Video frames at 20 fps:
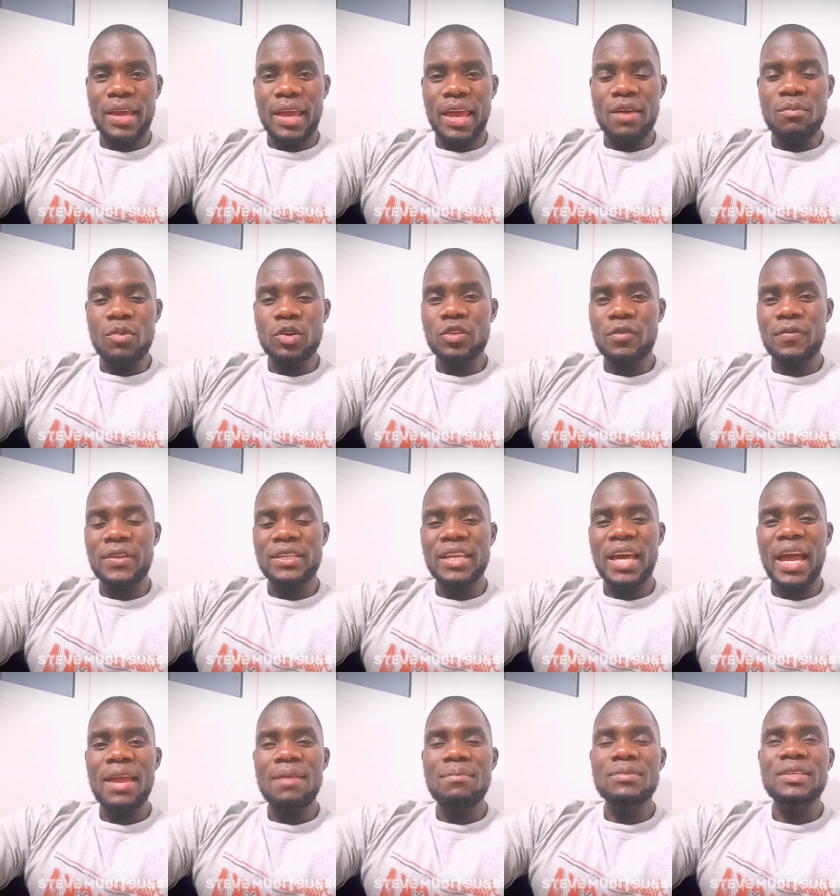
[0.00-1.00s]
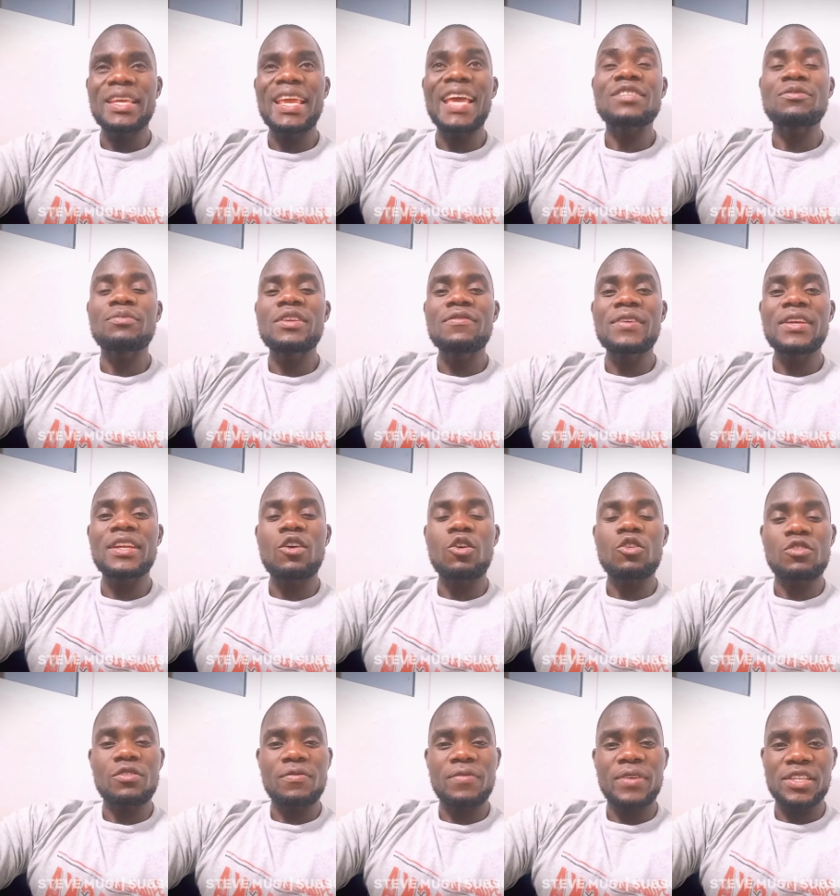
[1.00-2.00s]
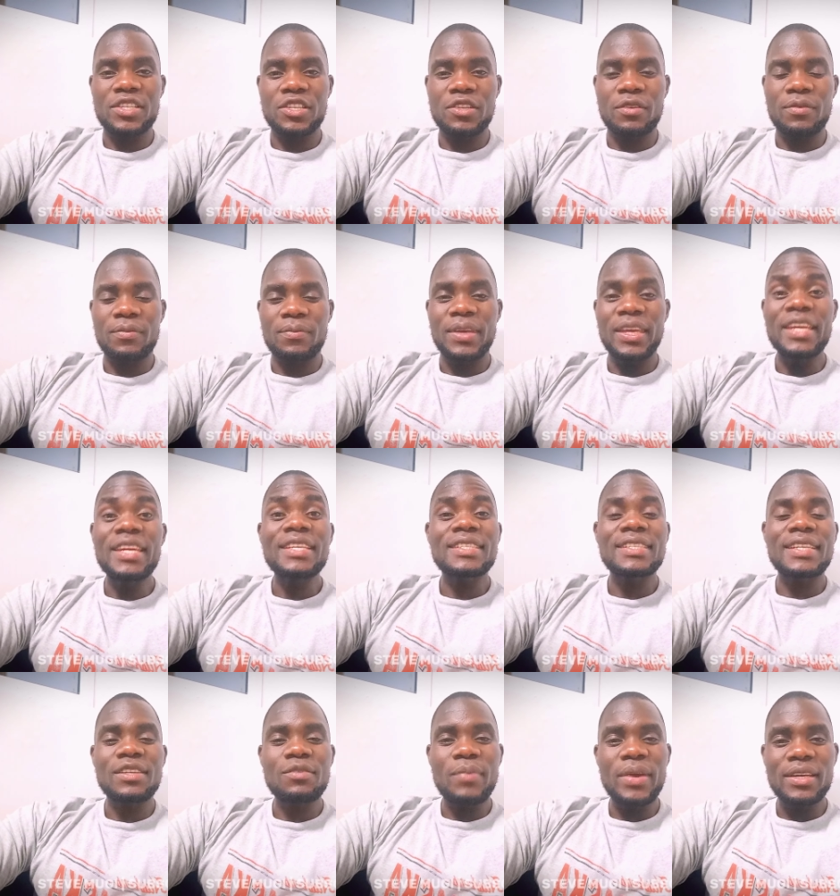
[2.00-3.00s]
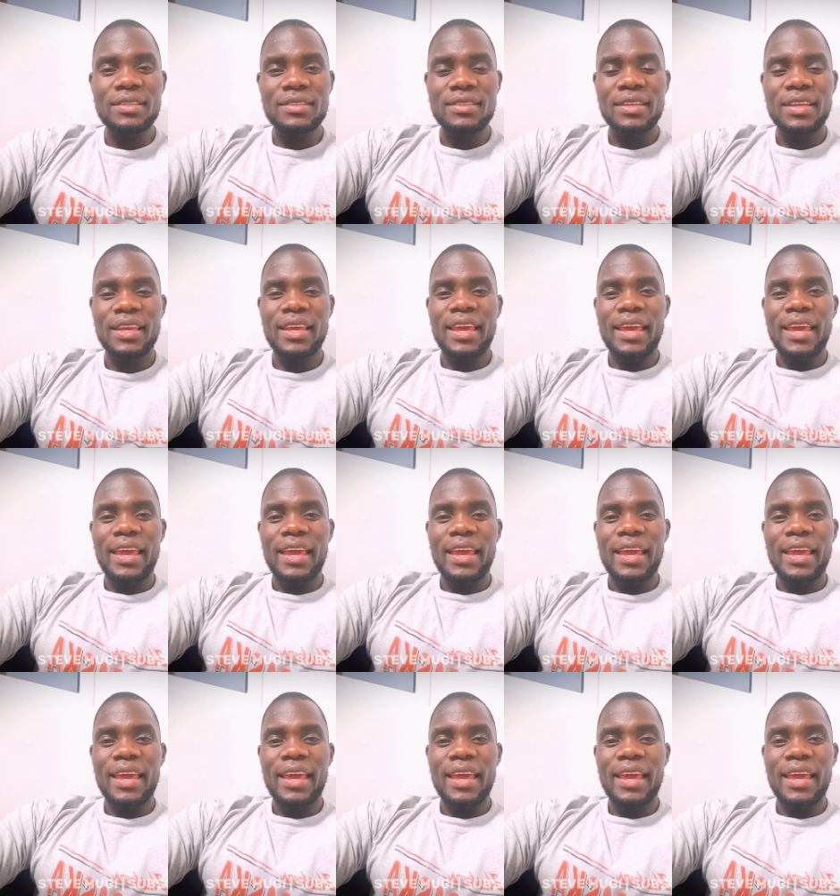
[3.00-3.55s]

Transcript: and most of the times he has been very controversial in his statements.